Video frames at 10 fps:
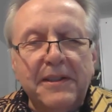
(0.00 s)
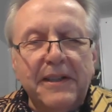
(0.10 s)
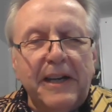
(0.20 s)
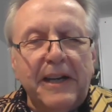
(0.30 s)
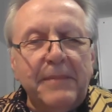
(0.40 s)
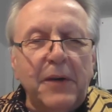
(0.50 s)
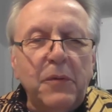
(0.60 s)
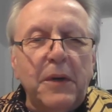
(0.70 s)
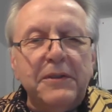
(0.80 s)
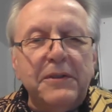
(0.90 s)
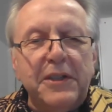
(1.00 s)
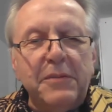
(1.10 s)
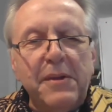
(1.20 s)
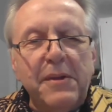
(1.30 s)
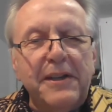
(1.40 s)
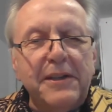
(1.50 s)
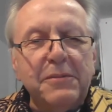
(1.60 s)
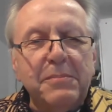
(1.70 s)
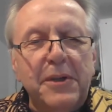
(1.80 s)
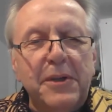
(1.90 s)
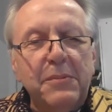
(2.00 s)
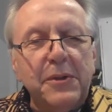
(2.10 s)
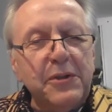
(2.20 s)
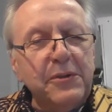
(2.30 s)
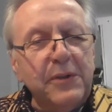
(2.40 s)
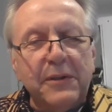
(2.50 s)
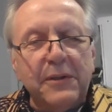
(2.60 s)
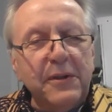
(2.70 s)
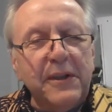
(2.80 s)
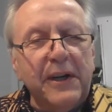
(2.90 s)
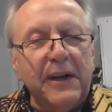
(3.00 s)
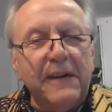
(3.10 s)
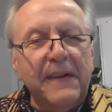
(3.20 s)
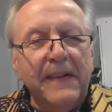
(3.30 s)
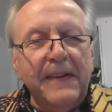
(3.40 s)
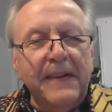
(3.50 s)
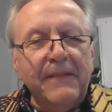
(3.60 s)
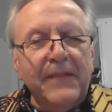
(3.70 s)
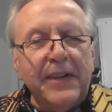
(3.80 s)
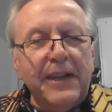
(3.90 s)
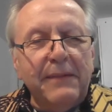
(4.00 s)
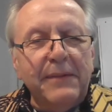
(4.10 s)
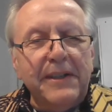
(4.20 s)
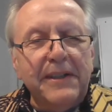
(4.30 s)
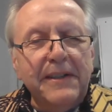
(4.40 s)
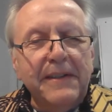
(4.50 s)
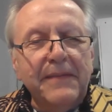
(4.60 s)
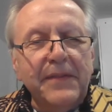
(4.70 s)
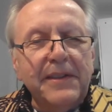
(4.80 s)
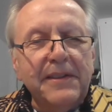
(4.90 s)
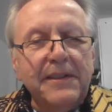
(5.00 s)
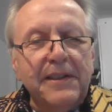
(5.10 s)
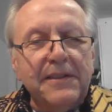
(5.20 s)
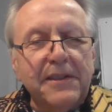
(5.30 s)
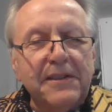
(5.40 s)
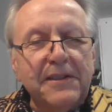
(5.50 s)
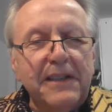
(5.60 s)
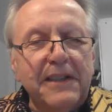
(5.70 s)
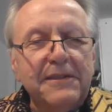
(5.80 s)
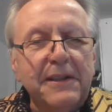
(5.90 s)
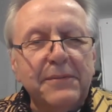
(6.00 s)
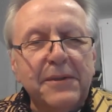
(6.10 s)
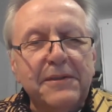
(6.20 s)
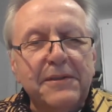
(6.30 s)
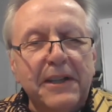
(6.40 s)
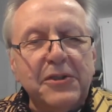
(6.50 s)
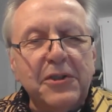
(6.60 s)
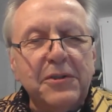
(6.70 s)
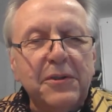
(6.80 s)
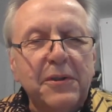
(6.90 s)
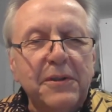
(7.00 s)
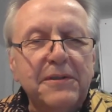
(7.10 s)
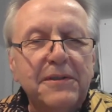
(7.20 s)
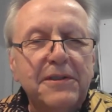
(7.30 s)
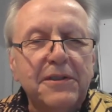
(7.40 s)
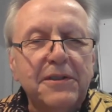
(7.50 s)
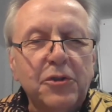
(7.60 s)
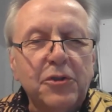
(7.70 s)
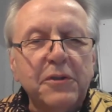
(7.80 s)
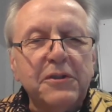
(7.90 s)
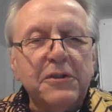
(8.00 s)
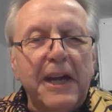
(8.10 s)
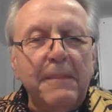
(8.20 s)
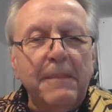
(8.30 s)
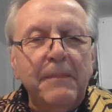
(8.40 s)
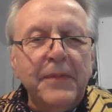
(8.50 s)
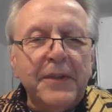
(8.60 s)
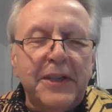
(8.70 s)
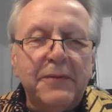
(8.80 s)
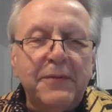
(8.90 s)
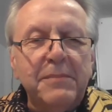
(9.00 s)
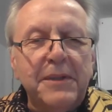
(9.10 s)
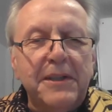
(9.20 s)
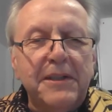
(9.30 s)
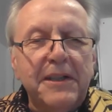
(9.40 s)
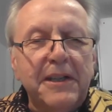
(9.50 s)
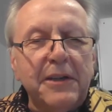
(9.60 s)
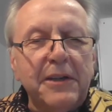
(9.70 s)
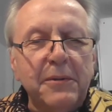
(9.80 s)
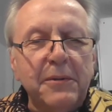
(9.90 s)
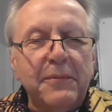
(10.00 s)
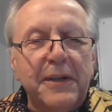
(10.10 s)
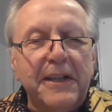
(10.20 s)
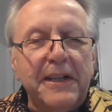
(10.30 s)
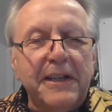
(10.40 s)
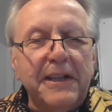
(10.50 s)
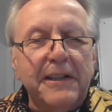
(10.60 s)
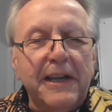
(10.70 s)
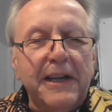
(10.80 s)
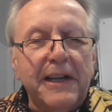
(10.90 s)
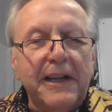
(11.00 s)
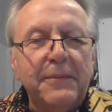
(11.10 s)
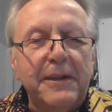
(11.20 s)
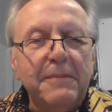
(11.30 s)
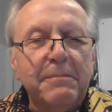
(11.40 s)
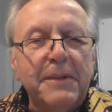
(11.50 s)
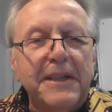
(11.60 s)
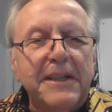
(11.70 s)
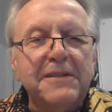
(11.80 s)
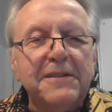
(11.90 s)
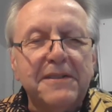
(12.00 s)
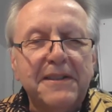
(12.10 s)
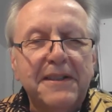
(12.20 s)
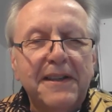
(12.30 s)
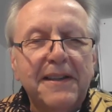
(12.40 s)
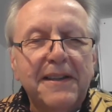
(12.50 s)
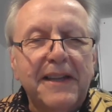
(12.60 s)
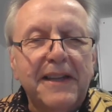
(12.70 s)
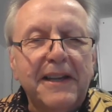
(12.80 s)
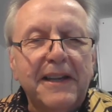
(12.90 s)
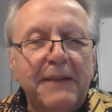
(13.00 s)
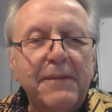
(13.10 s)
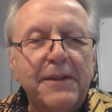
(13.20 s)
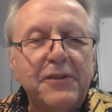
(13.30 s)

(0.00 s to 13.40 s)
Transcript: I'm now 1 year with DSP, which is not so long, but having success after such a short time gives me a good feeling, and I feel pleased that I have this